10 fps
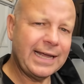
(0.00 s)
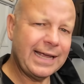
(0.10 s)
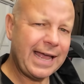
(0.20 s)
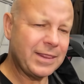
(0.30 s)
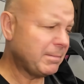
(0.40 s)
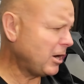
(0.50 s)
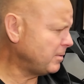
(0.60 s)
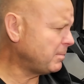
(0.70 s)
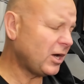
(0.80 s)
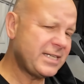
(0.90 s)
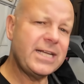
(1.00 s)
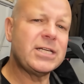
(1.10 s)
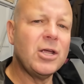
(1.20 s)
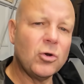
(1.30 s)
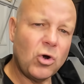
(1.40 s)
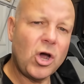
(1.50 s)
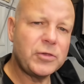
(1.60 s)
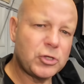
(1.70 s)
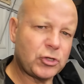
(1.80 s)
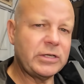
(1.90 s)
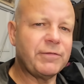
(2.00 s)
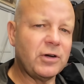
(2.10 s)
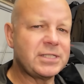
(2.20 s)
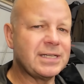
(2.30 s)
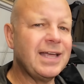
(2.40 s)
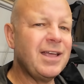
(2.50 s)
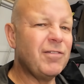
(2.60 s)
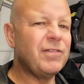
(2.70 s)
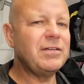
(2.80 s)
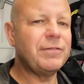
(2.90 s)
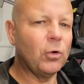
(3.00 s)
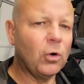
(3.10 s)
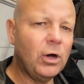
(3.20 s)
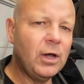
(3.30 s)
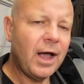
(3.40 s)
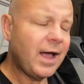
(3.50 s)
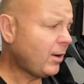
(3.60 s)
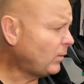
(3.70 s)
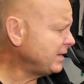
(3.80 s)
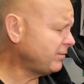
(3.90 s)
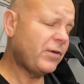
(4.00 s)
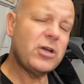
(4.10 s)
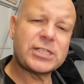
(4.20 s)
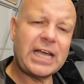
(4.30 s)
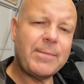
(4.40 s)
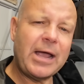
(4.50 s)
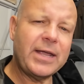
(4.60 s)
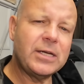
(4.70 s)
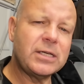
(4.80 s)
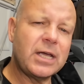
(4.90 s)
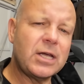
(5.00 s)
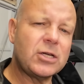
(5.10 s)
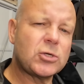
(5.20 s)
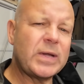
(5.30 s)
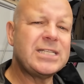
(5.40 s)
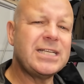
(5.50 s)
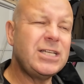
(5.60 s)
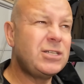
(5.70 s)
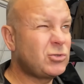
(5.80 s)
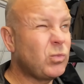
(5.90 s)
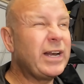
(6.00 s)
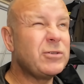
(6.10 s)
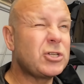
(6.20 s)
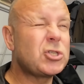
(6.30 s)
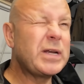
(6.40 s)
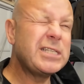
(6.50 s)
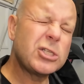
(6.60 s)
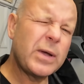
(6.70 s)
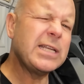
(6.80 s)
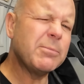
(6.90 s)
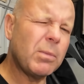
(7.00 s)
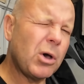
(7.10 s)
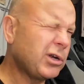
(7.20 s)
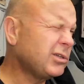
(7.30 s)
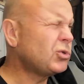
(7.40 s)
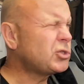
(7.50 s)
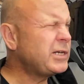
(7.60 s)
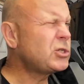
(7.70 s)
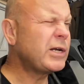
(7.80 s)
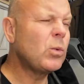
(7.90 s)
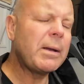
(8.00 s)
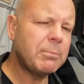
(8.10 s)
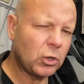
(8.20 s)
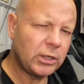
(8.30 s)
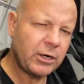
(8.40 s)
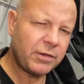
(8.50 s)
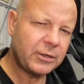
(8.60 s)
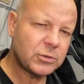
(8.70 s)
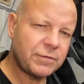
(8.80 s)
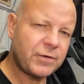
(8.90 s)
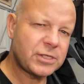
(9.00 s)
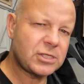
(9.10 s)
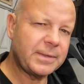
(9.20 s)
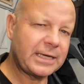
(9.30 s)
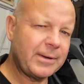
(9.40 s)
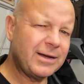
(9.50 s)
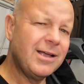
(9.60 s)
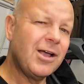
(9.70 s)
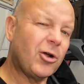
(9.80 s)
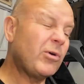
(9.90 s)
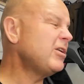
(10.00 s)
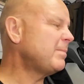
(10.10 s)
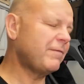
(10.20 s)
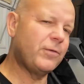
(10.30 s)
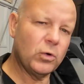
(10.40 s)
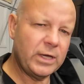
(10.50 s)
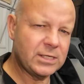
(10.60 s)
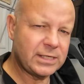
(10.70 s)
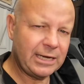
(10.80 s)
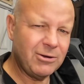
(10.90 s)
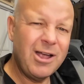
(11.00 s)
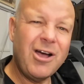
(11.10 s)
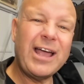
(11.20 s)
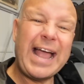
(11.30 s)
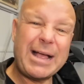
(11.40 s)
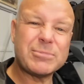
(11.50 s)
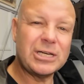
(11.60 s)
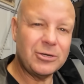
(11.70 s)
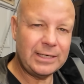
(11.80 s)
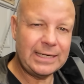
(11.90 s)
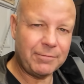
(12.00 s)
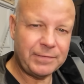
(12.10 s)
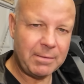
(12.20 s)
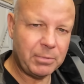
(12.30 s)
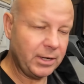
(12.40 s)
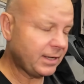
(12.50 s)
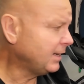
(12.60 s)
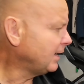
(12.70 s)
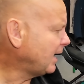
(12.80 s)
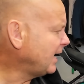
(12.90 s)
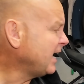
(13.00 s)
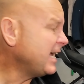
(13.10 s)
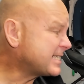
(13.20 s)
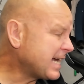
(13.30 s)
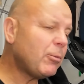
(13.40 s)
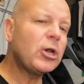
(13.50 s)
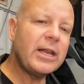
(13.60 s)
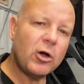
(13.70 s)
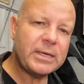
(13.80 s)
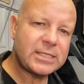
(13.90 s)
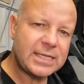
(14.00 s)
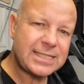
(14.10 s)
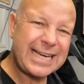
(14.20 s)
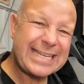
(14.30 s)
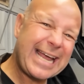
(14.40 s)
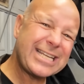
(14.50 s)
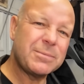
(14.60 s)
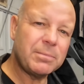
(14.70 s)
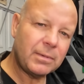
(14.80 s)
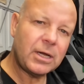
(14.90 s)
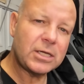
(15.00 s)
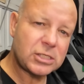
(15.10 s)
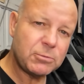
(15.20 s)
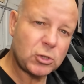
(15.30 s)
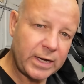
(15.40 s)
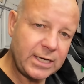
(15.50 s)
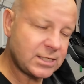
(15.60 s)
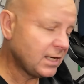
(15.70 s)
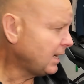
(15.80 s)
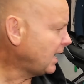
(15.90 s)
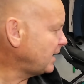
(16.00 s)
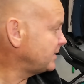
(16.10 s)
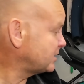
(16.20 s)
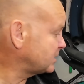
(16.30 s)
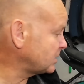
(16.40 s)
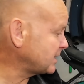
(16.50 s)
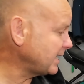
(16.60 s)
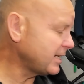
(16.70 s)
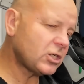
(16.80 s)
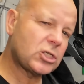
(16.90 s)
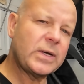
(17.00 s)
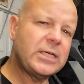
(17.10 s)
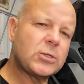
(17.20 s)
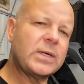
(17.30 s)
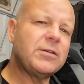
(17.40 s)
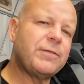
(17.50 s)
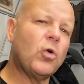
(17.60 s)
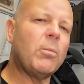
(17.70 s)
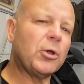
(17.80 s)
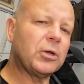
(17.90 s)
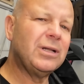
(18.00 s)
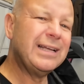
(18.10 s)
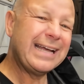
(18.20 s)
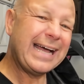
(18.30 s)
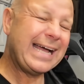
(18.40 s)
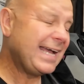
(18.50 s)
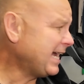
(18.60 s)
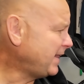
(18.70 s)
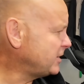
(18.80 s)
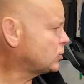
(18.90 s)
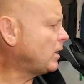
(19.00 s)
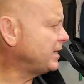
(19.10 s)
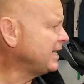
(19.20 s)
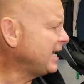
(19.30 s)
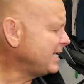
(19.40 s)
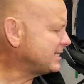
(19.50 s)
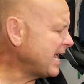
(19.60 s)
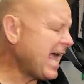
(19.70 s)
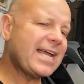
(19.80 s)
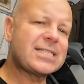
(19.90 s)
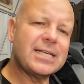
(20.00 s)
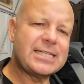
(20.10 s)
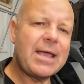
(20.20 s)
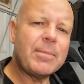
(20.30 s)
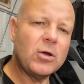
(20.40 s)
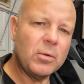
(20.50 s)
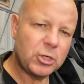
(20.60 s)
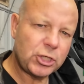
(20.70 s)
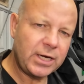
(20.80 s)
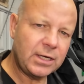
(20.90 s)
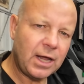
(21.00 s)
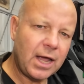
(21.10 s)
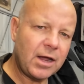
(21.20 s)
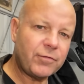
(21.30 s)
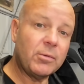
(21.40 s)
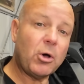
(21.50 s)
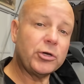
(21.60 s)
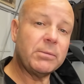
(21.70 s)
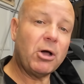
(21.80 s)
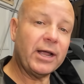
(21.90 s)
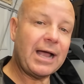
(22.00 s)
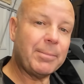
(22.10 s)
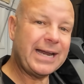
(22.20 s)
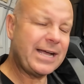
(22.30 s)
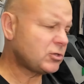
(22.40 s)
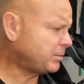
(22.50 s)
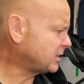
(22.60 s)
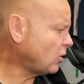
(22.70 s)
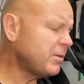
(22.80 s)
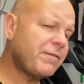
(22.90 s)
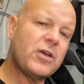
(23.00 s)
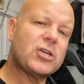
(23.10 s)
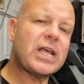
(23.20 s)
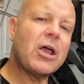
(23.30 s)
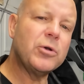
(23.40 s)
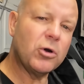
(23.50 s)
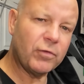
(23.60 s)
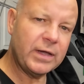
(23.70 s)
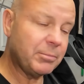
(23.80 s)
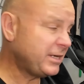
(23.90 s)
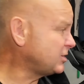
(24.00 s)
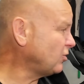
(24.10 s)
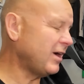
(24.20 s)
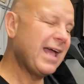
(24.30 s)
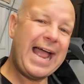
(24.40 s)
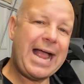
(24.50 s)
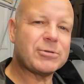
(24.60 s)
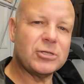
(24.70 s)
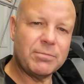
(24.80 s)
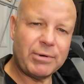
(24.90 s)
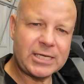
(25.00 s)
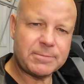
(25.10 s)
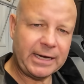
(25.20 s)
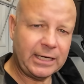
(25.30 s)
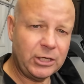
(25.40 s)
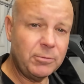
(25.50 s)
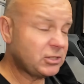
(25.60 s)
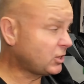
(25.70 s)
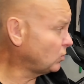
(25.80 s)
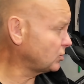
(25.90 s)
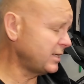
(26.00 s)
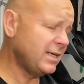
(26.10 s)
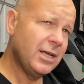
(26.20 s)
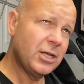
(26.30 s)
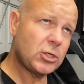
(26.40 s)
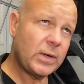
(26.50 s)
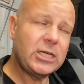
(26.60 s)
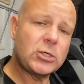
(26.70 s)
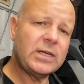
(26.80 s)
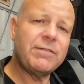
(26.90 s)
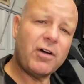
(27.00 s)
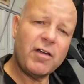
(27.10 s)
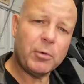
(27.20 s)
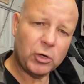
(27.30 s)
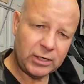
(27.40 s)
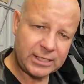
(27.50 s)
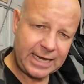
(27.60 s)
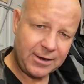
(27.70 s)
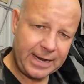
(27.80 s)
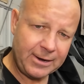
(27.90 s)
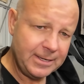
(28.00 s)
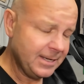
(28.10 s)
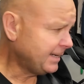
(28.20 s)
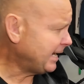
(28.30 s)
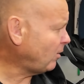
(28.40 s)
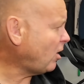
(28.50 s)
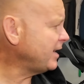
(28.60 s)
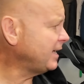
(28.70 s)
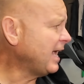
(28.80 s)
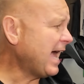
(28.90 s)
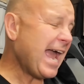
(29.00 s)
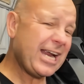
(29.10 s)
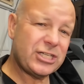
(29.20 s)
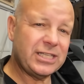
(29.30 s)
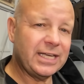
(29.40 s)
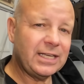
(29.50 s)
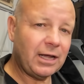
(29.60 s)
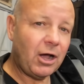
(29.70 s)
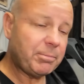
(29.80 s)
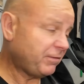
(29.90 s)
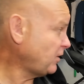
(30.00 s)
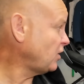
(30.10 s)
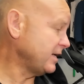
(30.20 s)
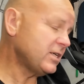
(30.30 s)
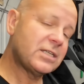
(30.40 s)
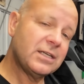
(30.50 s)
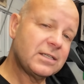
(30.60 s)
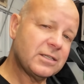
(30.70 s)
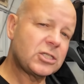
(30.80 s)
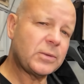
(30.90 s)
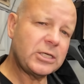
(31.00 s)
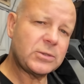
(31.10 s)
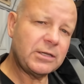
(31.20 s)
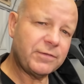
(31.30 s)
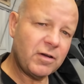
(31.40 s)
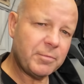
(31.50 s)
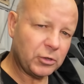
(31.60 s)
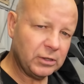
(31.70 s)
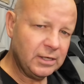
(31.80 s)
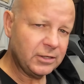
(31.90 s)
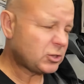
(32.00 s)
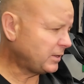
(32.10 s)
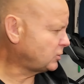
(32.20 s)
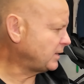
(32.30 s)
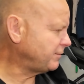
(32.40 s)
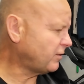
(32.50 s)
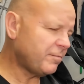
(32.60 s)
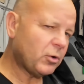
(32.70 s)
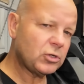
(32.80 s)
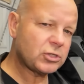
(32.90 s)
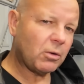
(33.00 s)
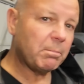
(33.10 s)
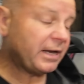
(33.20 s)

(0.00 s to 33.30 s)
it at the moment. But I did ride the Street Fighter V4 when it first came out in it was a 2020 model, or 2021 model year, I think was the first time it came out. I rode it about 4 years ago. I absolutely loved that bike. It's come on a little bit since then. It's had some tweaks. This, as I say, is a 2024 model, and this one is an ex-demo machine from On Your Bike up in Aylesbury. So I'm the first owner of it, but it's not absolutely brand spanking new, because of course the 2025 model is out now. Now, I actually think I prefer this to the 2025 model. The 2025 model's got